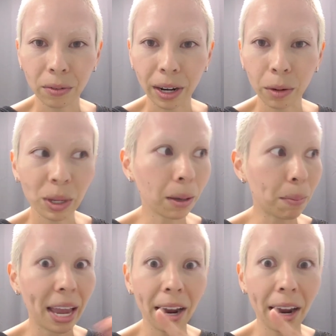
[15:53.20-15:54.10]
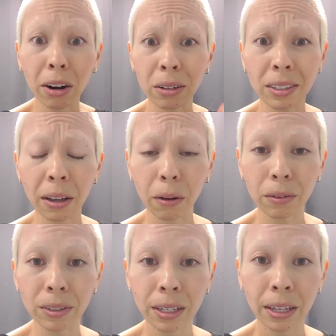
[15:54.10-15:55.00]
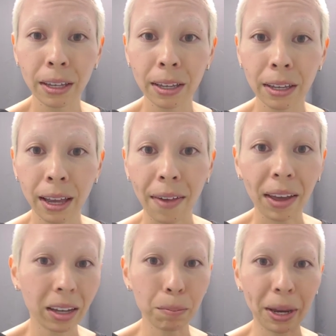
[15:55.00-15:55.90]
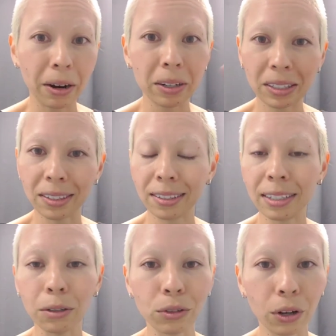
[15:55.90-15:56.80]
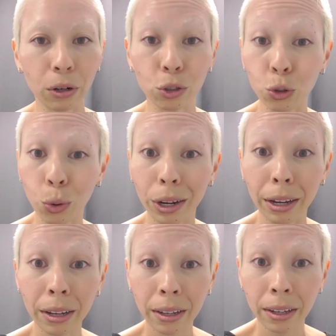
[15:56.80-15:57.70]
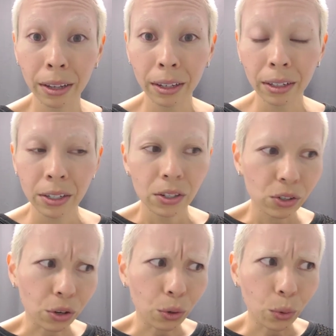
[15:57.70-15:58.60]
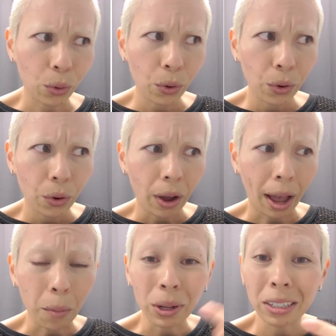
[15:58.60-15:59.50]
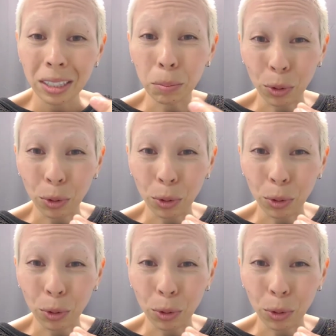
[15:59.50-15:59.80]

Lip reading: Right? We compare ourselves, and that comparison steals our joy. So I want us to